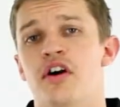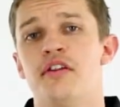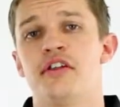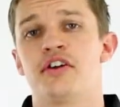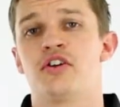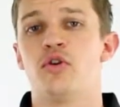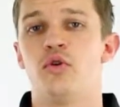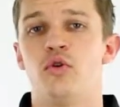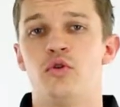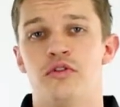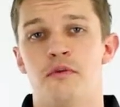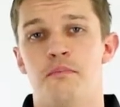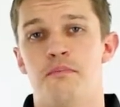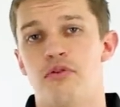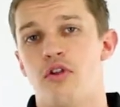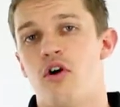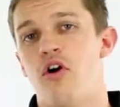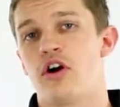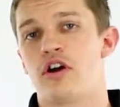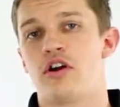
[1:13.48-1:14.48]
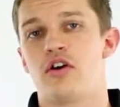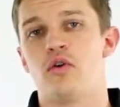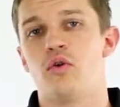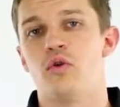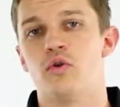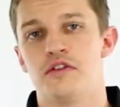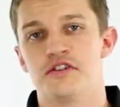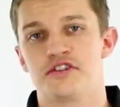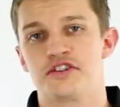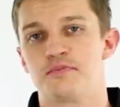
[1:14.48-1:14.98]
either call the block
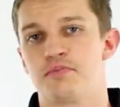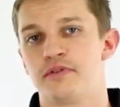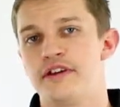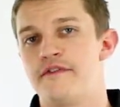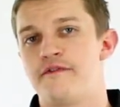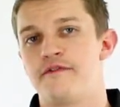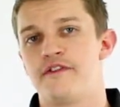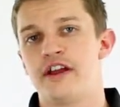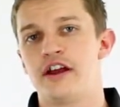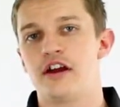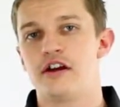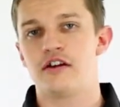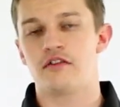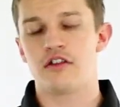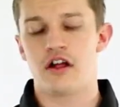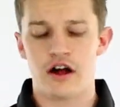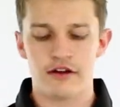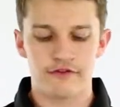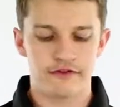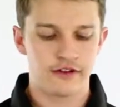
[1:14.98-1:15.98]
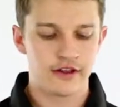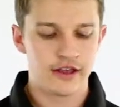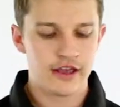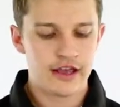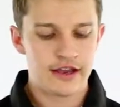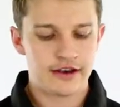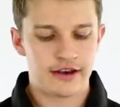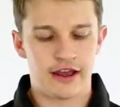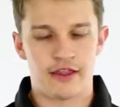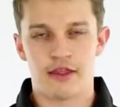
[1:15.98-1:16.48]
or the split finger glove.
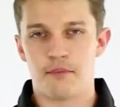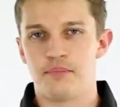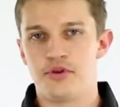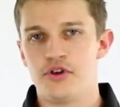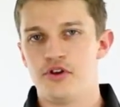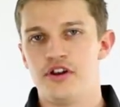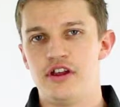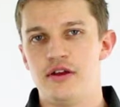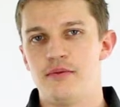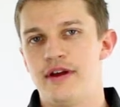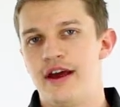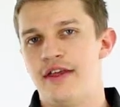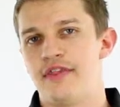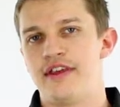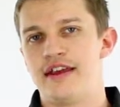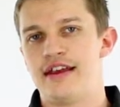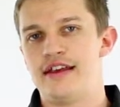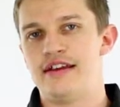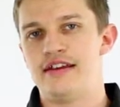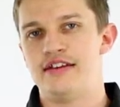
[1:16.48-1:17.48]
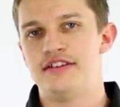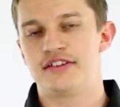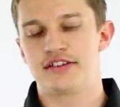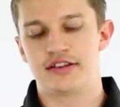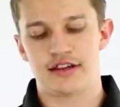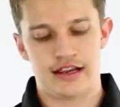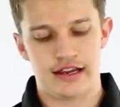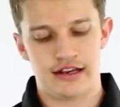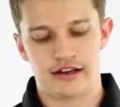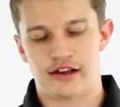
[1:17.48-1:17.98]
Now, the beauty about
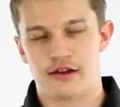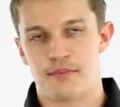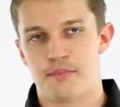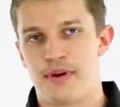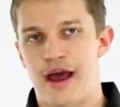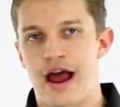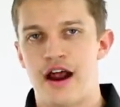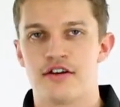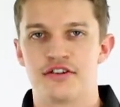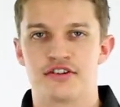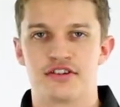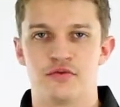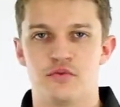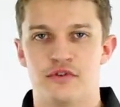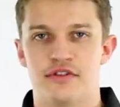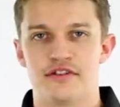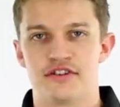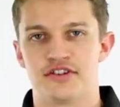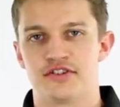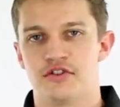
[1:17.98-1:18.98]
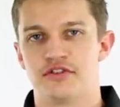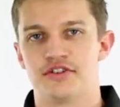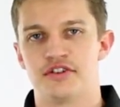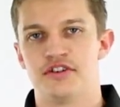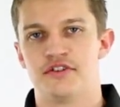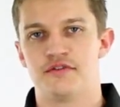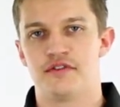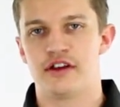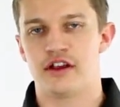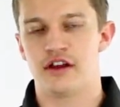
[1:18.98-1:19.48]
these in comparison with the
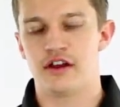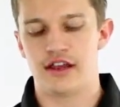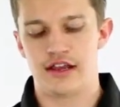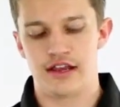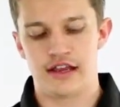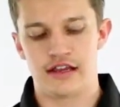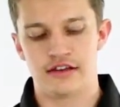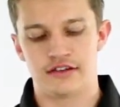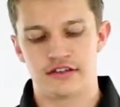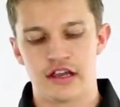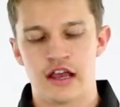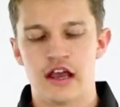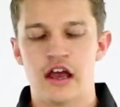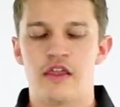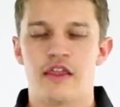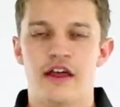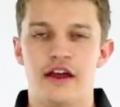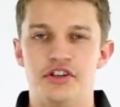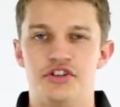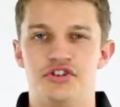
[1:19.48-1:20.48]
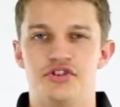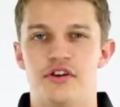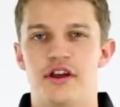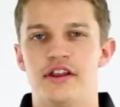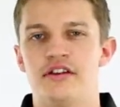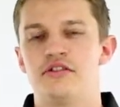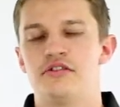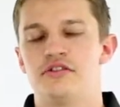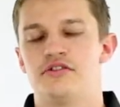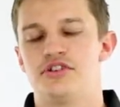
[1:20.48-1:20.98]
sausage finger is they
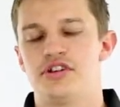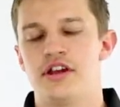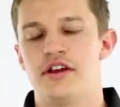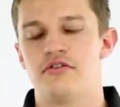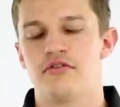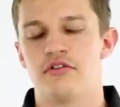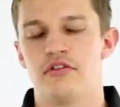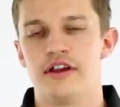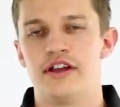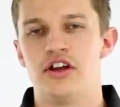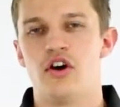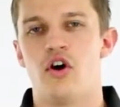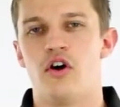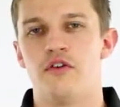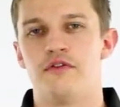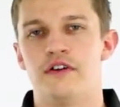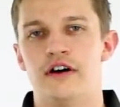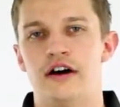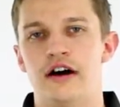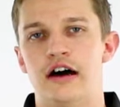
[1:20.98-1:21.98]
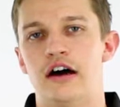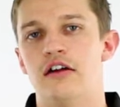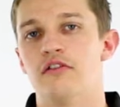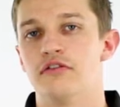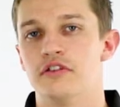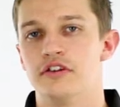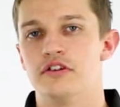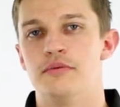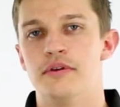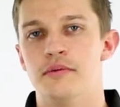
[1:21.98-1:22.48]
generally offer a
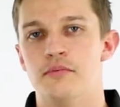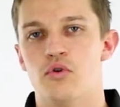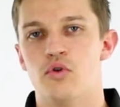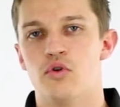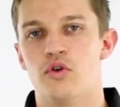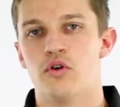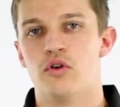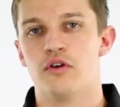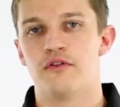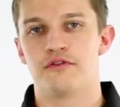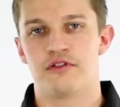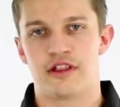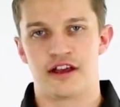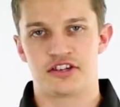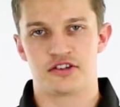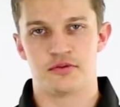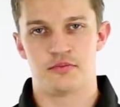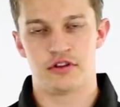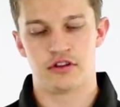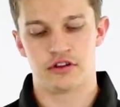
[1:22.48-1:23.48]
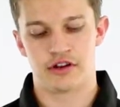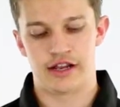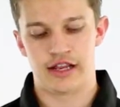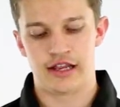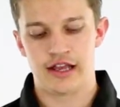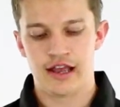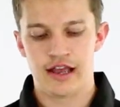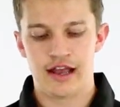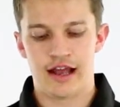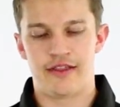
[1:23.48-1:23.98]
little bit more
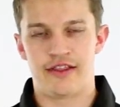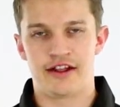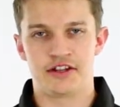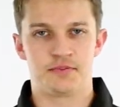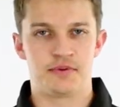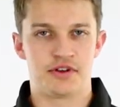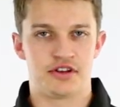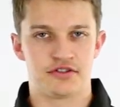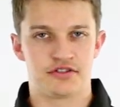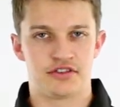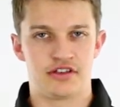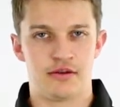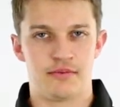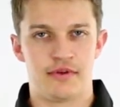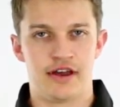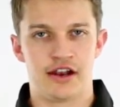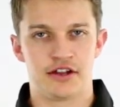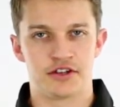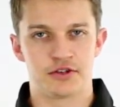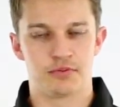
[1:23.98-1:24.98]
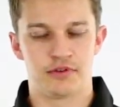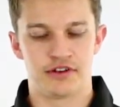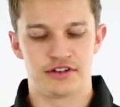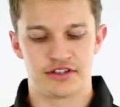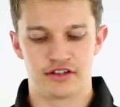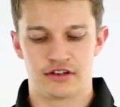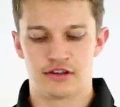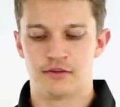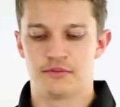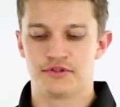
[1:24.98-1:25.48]
flexibility, and that's because the amount of
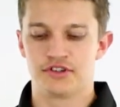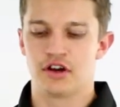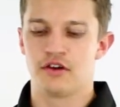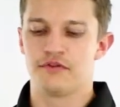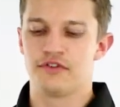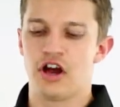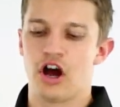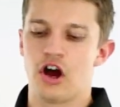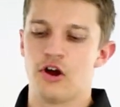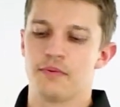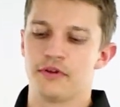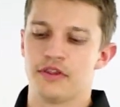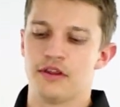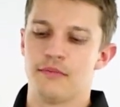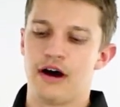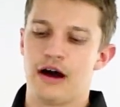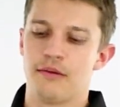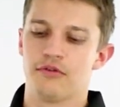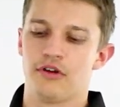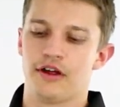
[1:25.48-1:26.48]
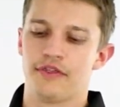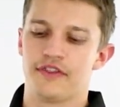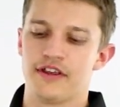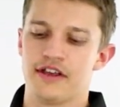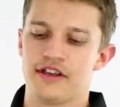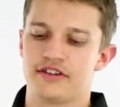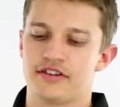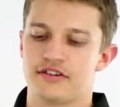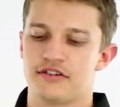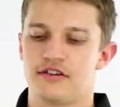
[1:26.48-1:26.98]
splits in them. So if you open them up like
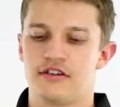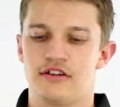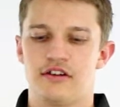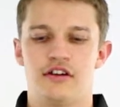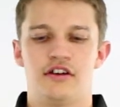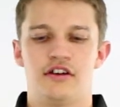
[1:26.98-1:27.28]
this,